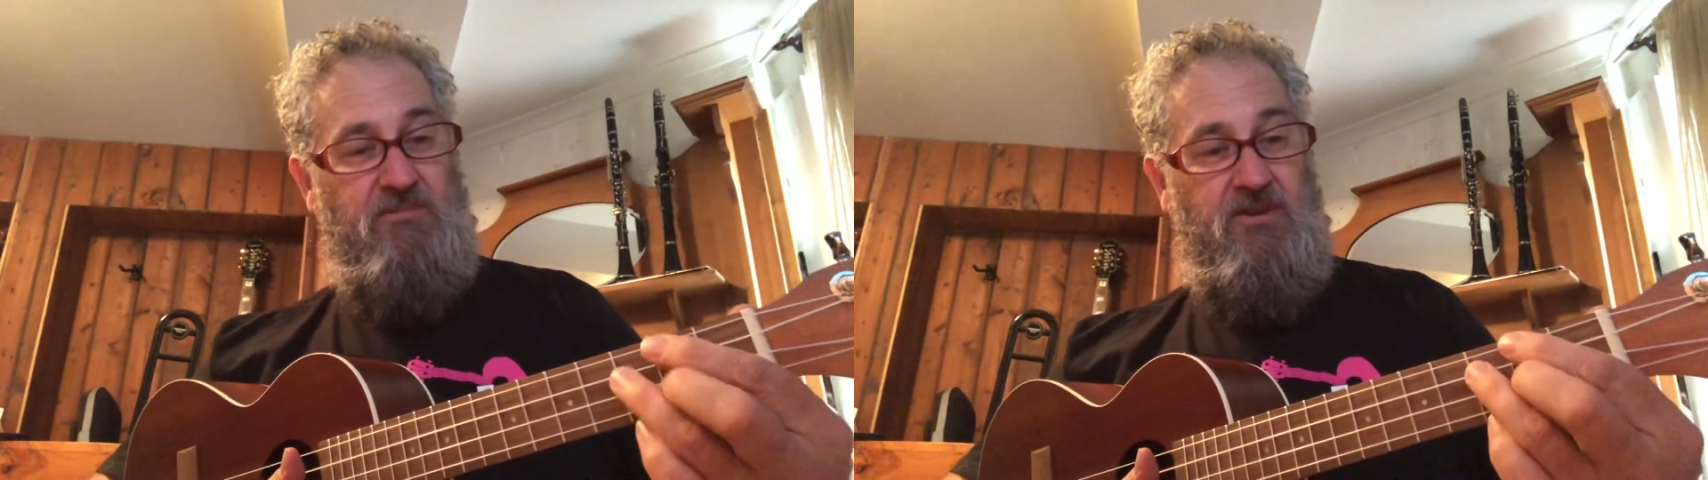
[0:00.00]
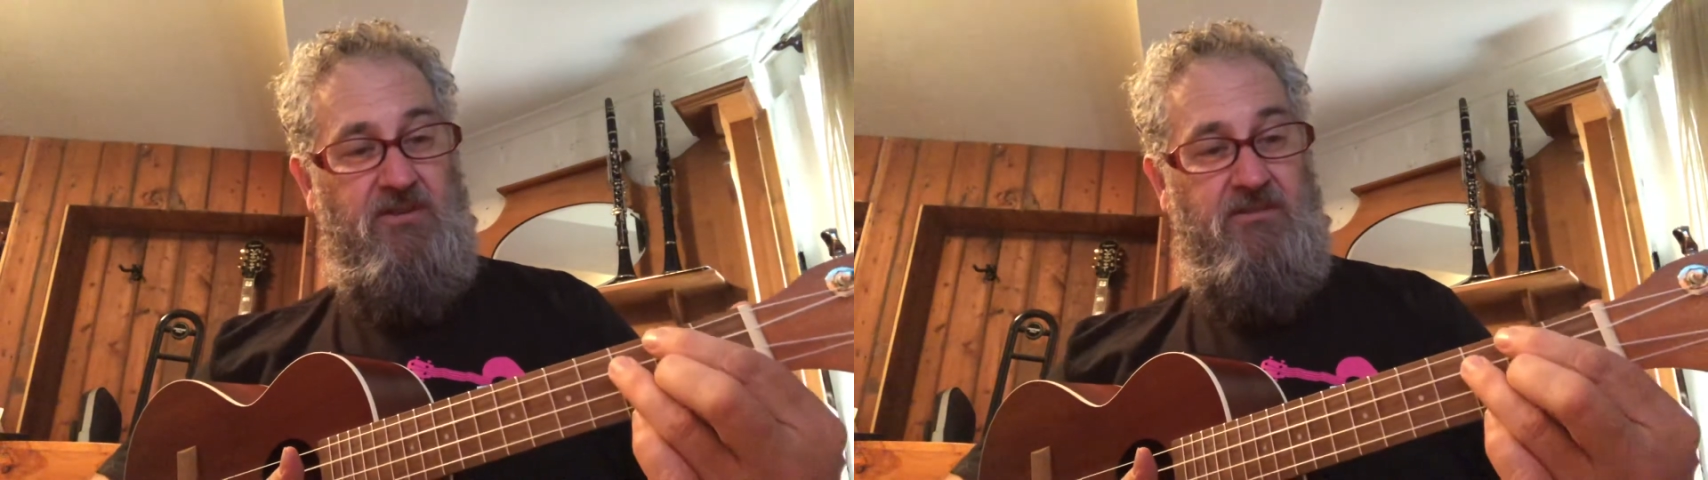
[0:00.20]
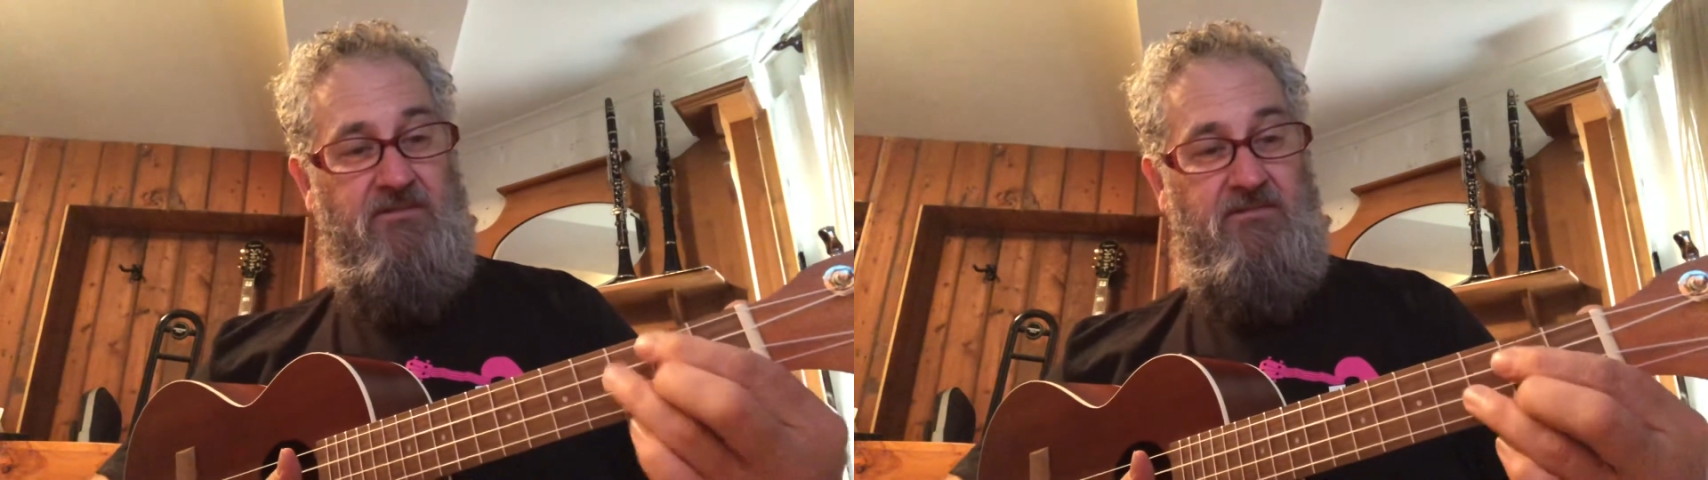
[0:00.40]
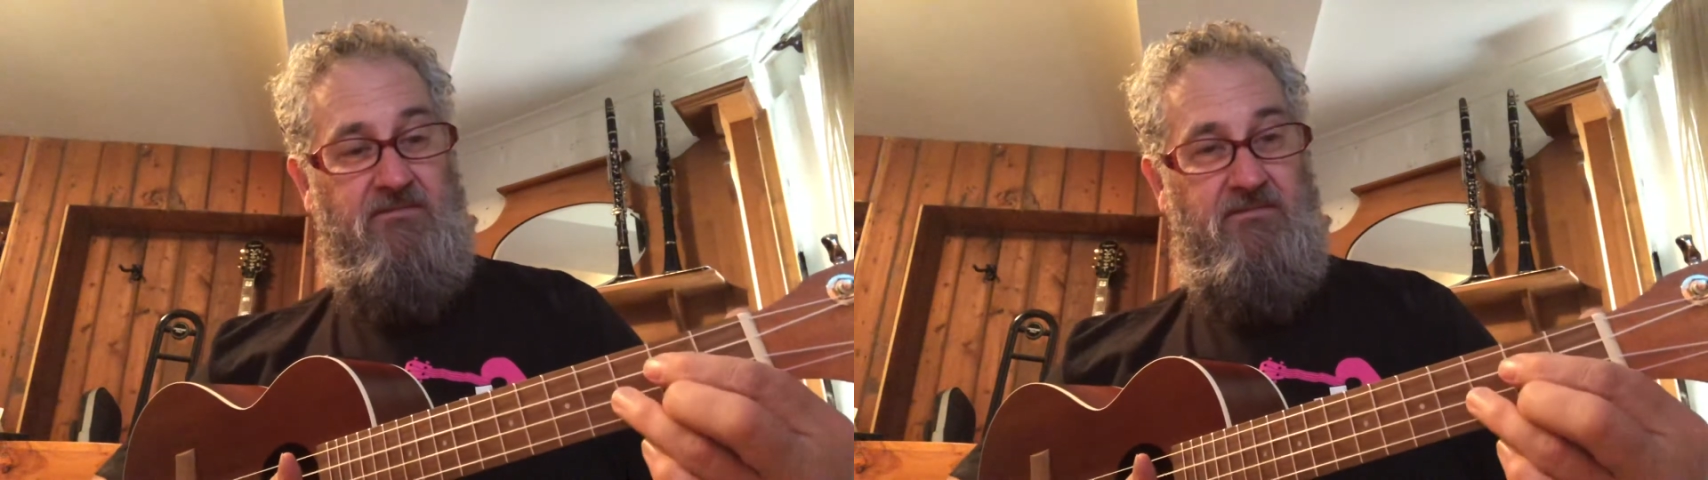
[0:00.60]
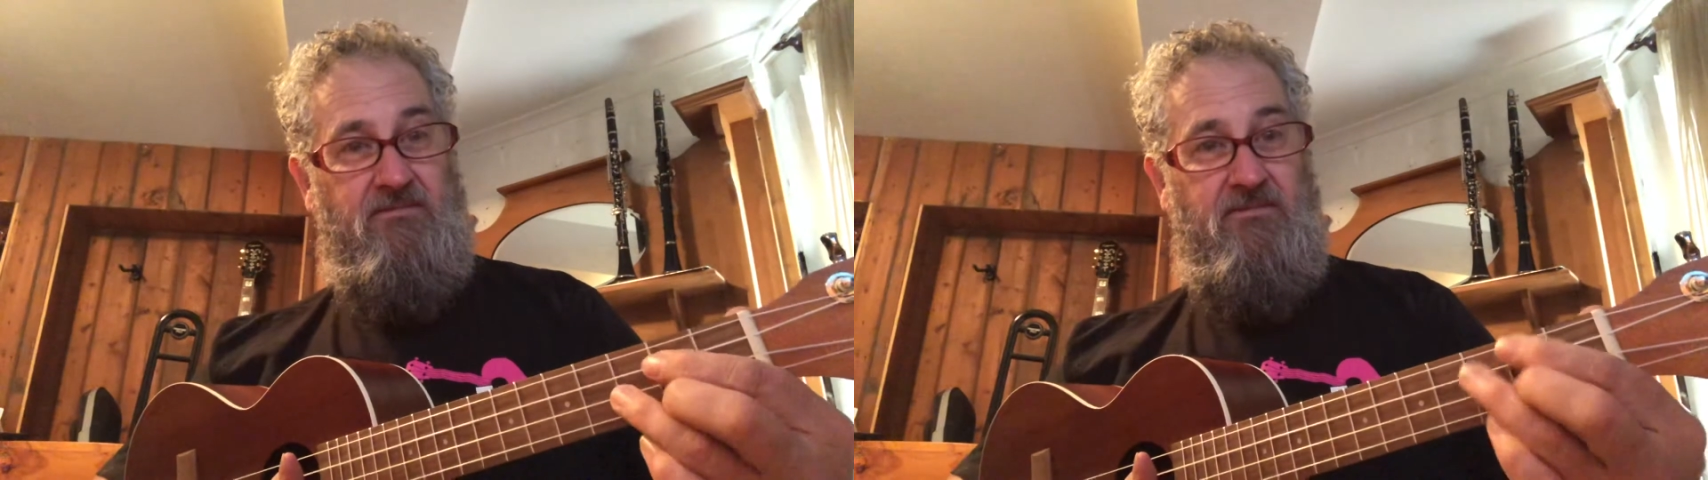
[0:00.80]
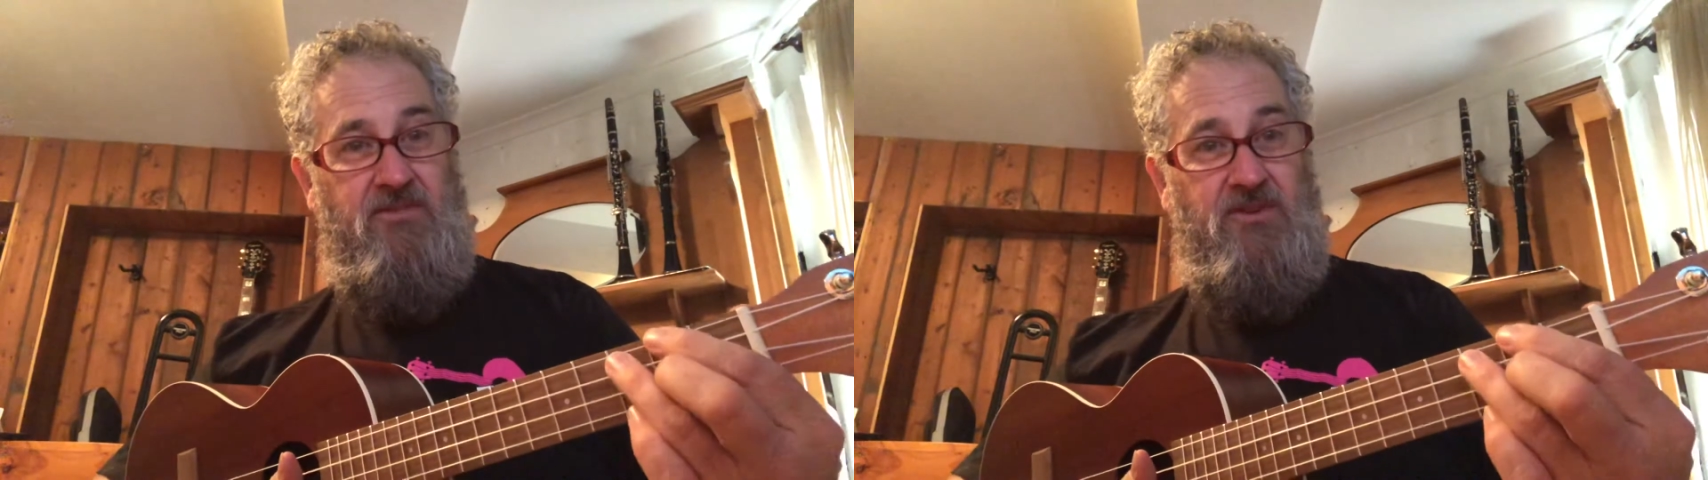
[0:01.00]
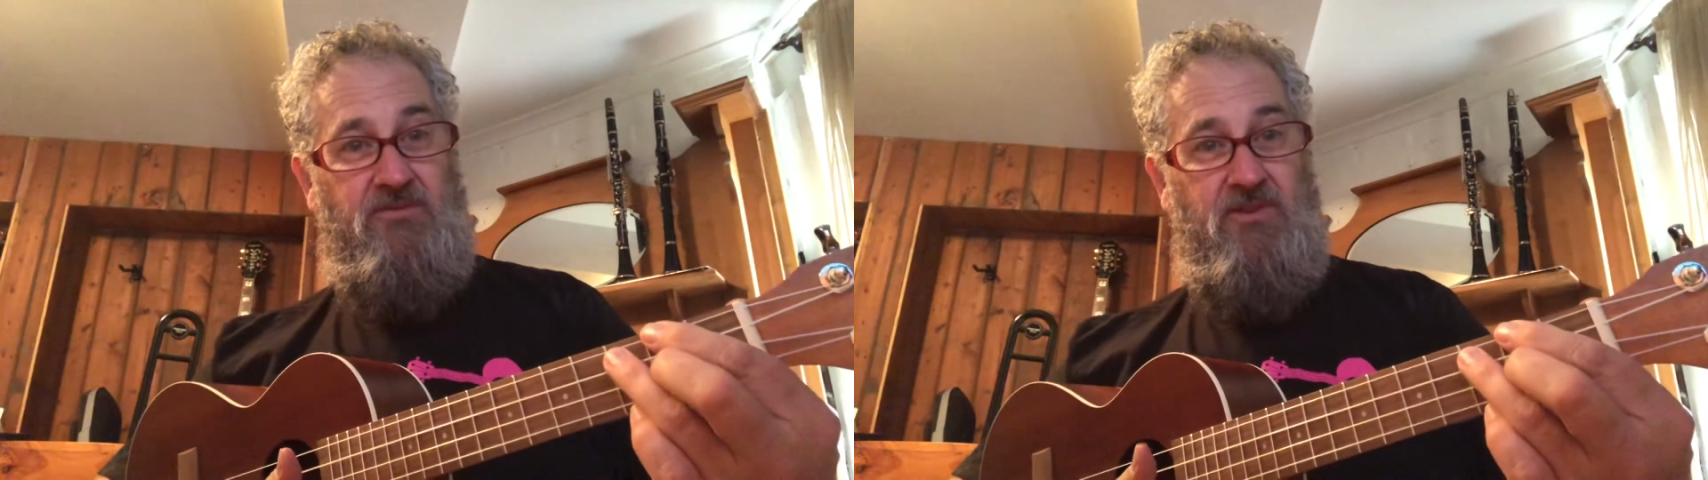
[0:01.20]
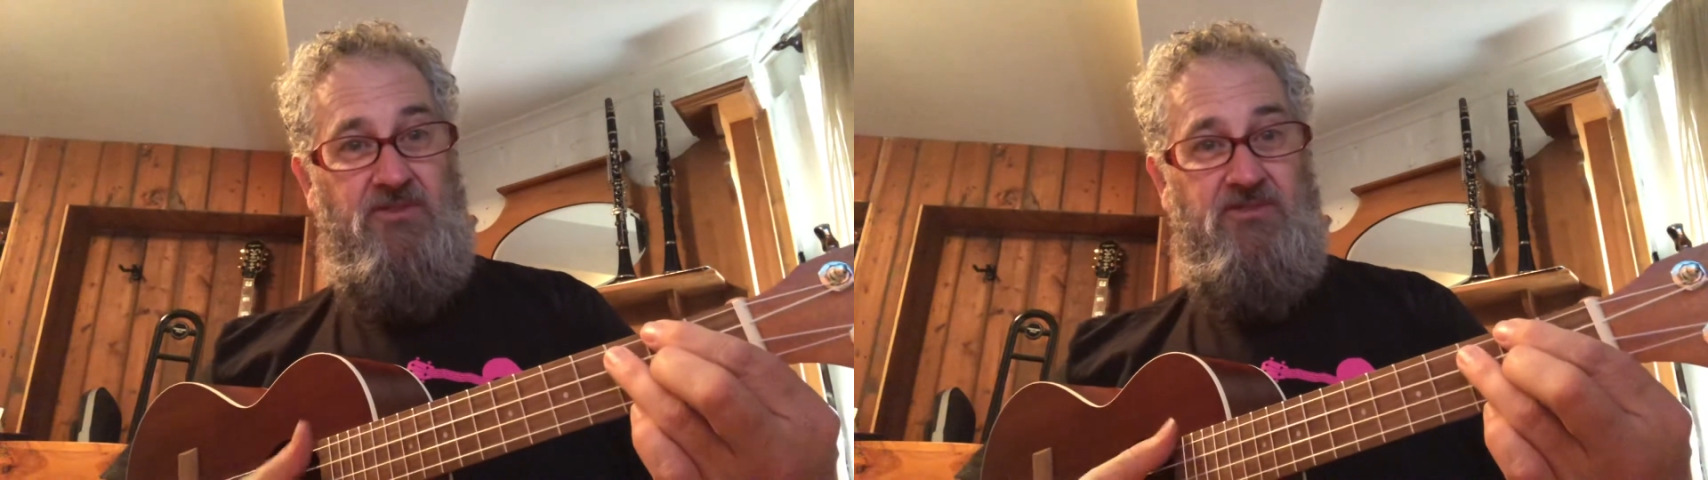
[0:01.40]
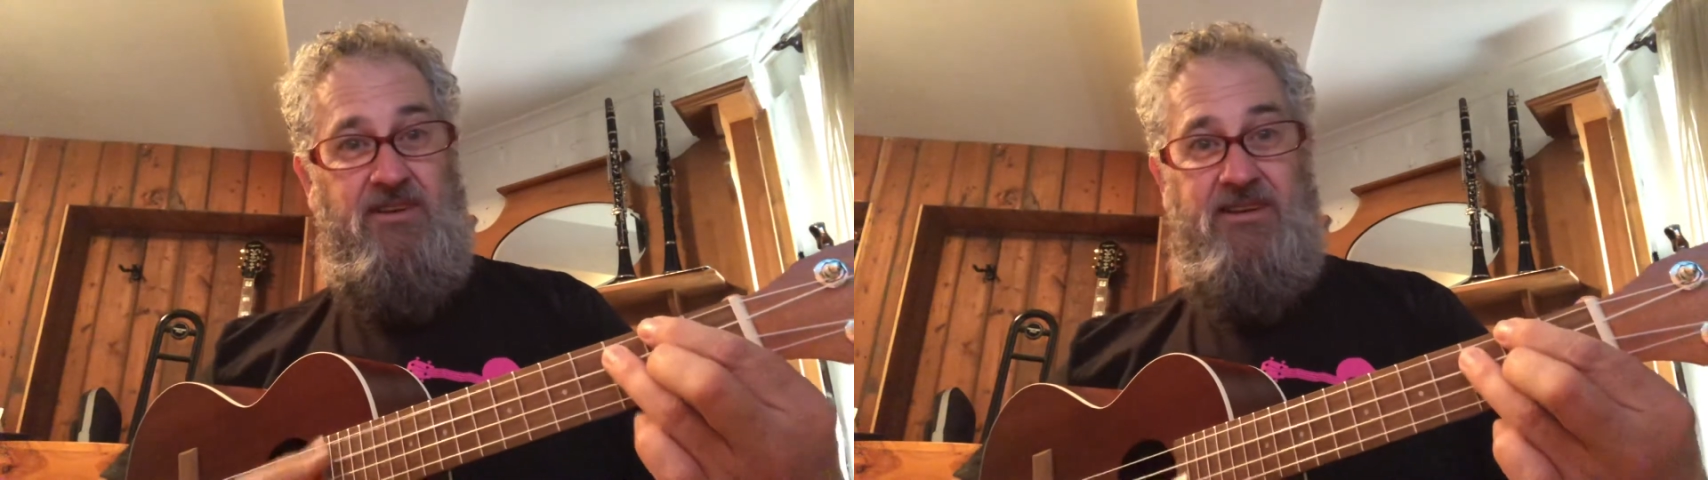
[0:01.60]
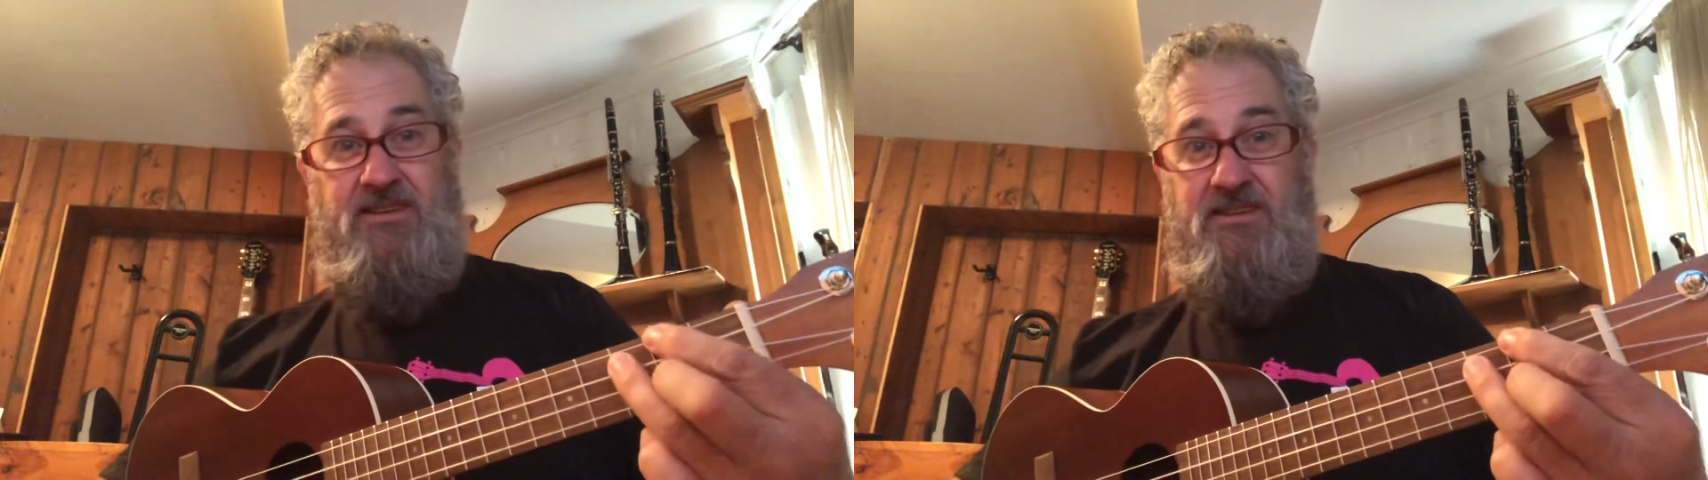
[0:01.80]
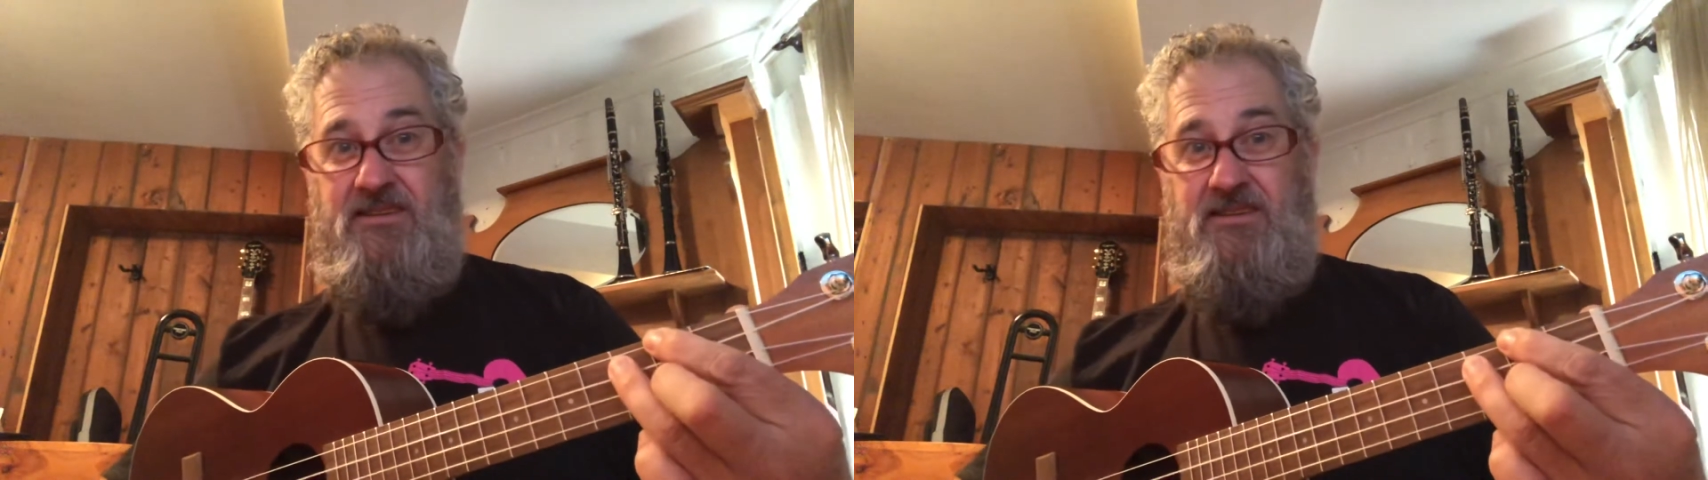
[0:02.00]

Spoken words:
but on the wrong string.